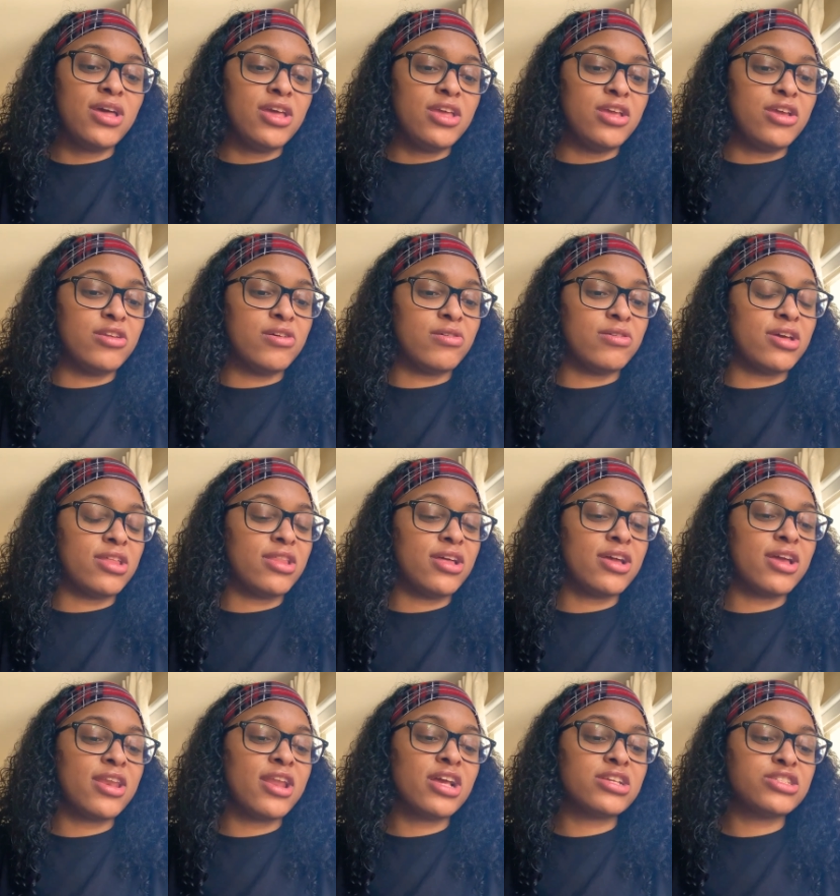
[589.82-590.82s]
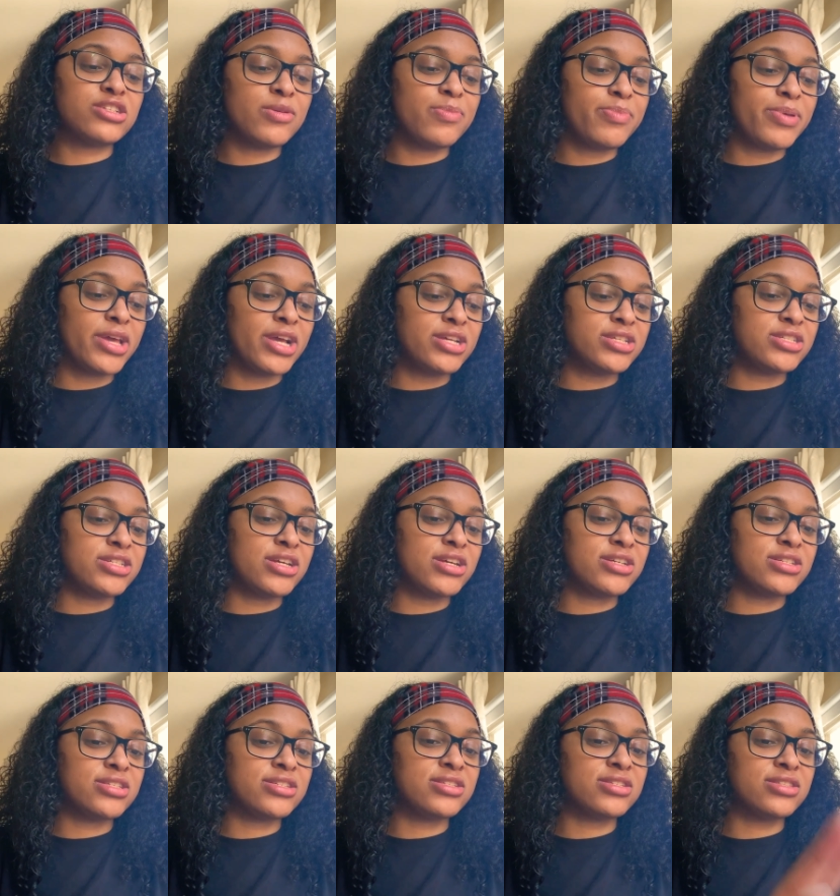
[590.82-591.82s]
you know they're looking at your
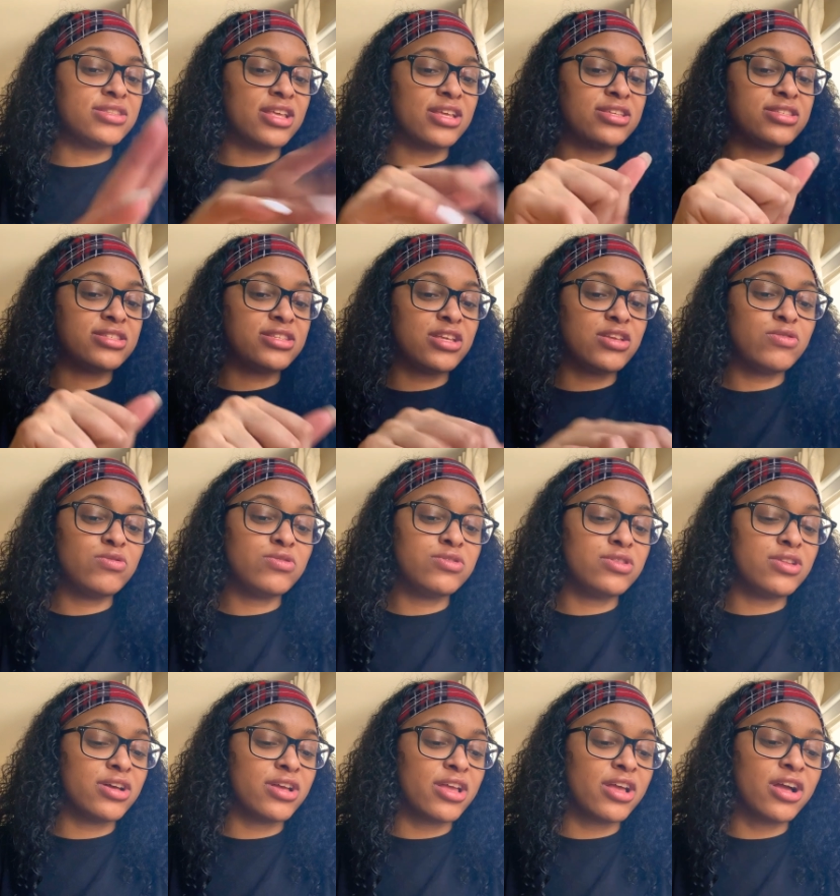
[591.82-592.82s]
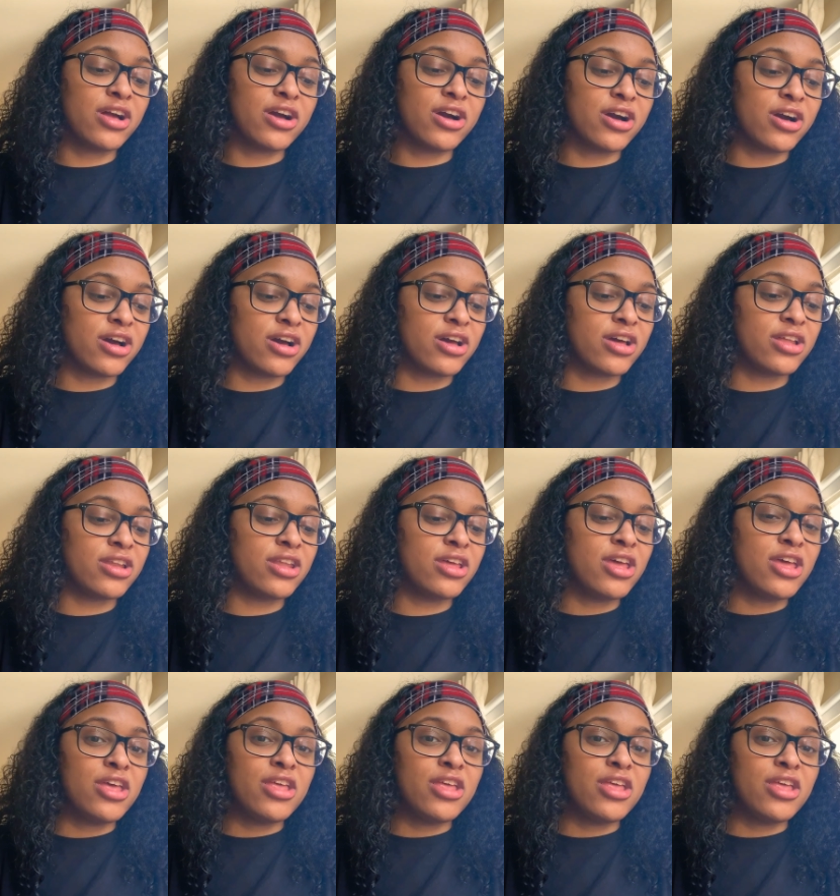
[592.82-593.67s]
pictures they see you looking good